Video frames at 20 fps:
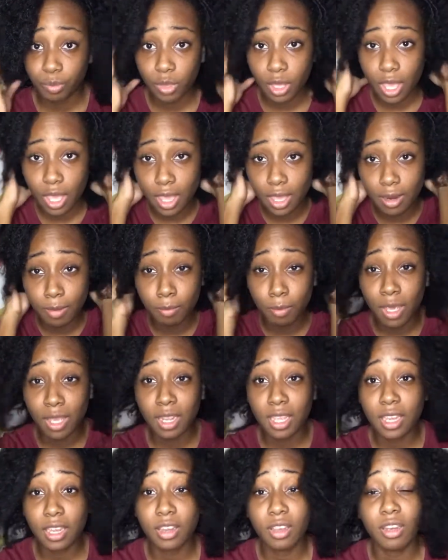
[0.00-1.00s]
and my
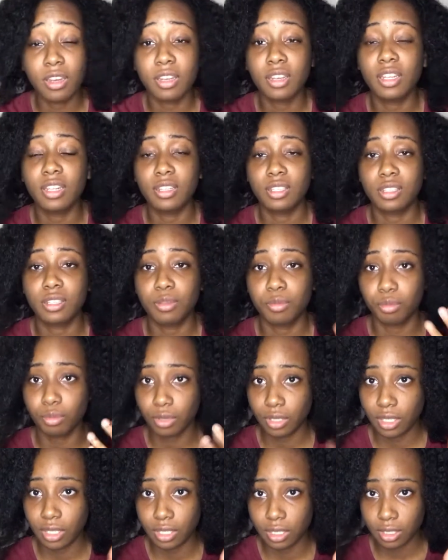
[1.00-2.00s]
hair needs to
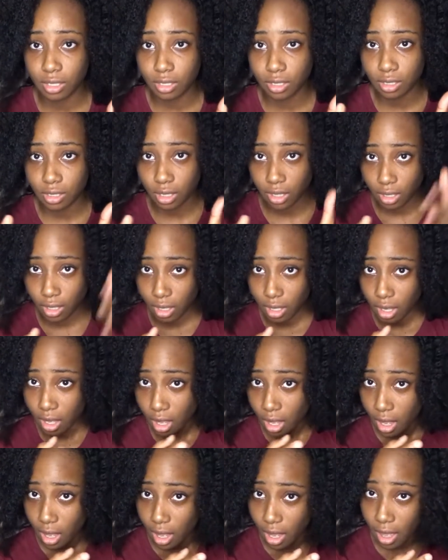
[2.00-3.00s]
breathe.
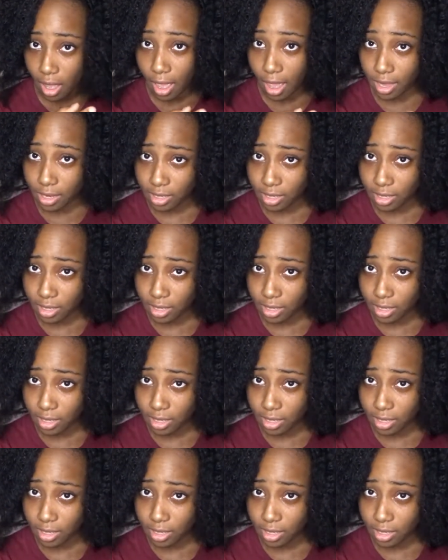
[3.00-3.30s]
I